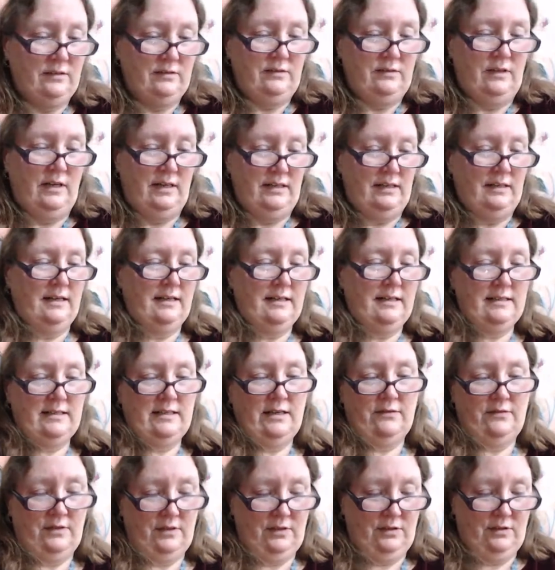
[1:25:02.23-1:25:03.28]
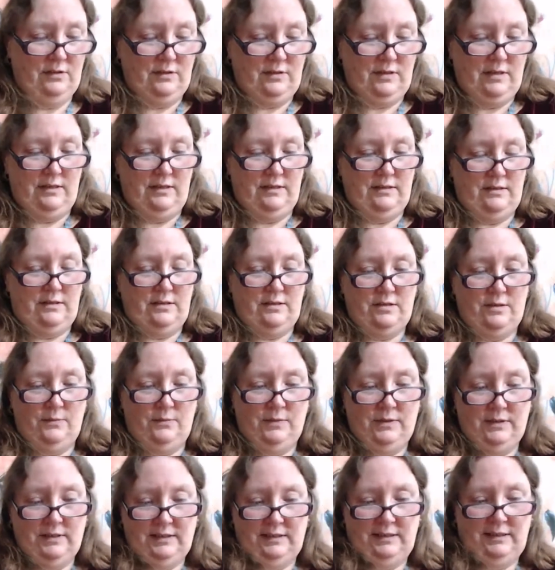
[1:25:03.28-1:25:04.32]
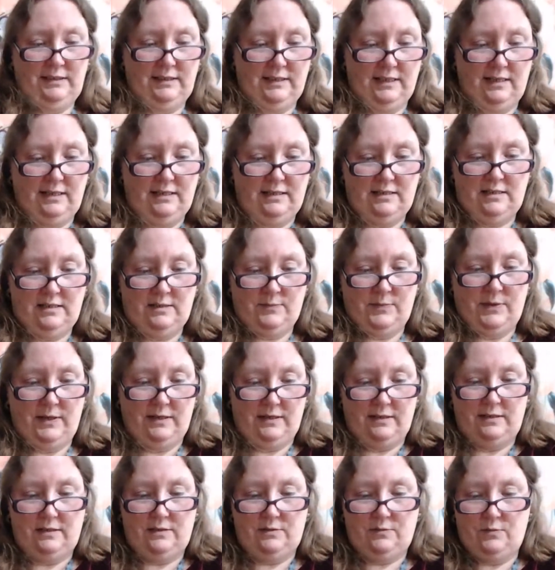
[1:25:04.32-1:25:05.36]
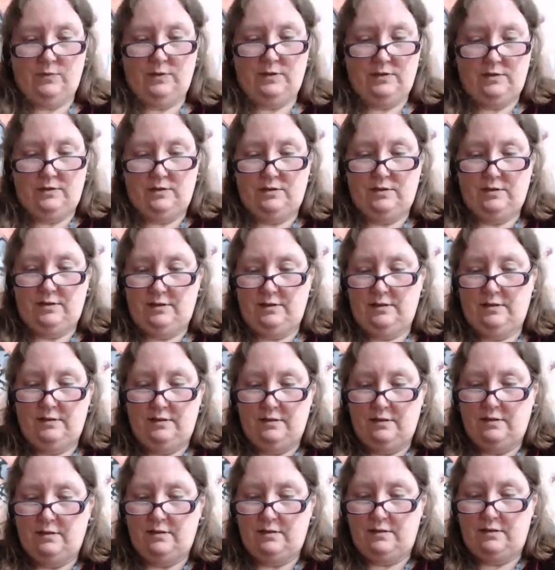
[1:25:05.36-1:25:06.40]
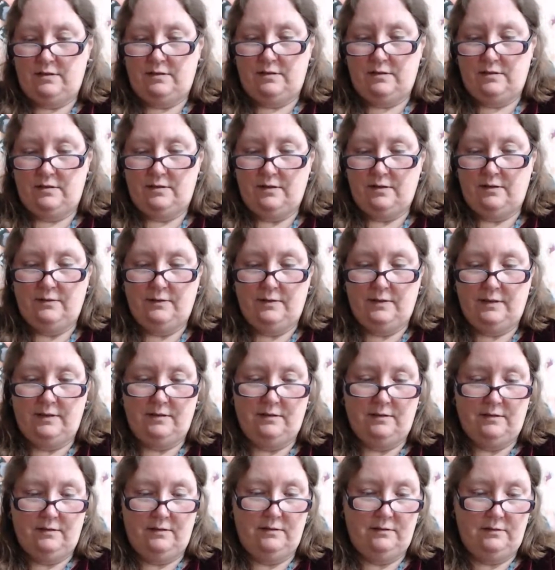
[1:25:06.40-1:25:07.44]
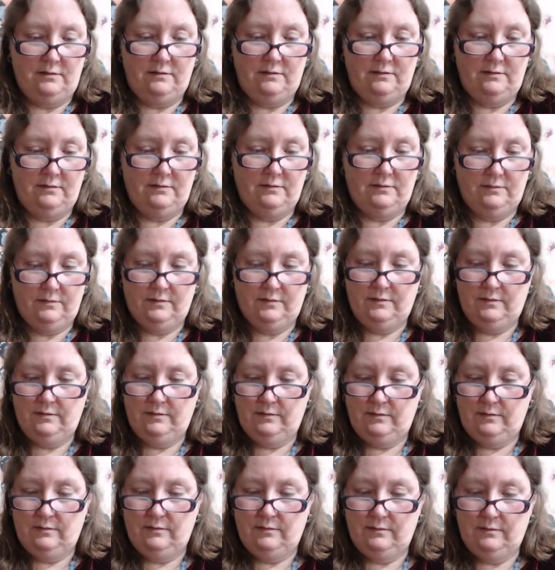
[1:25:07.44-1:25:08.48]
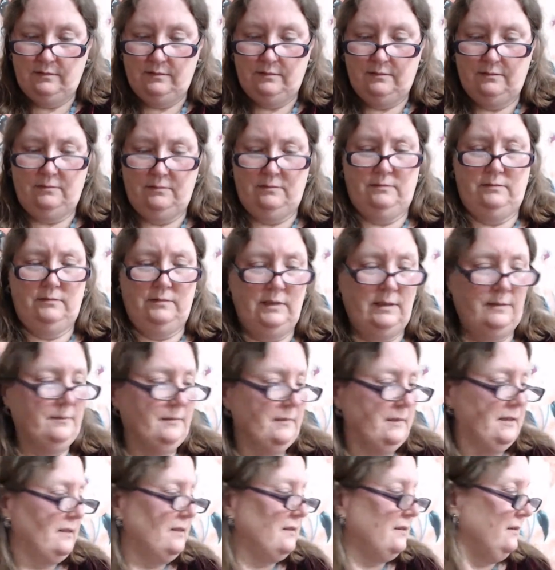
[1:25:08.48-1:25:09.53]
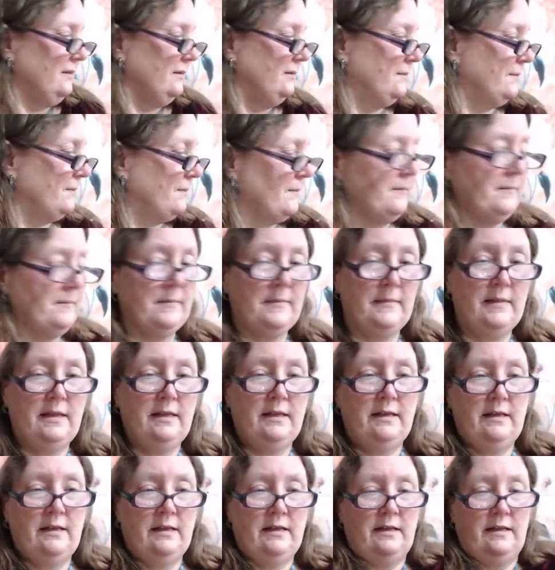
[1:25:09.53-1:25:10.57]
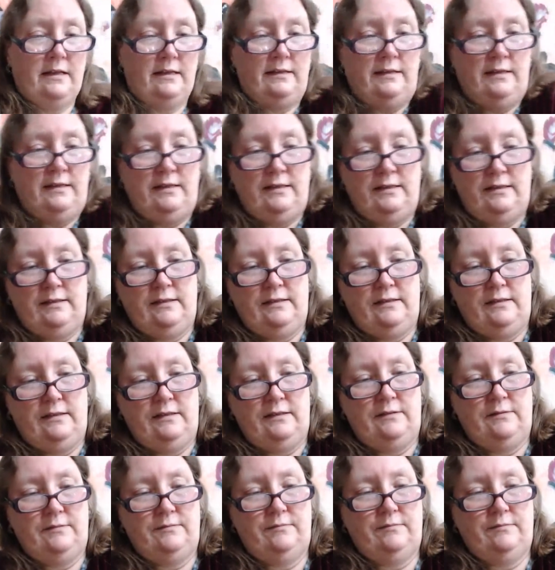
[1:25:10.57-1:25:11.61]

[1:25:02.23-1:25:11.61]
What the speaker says: Right, let's have a look at some of the aspects which is going on. Yep, that's it. And then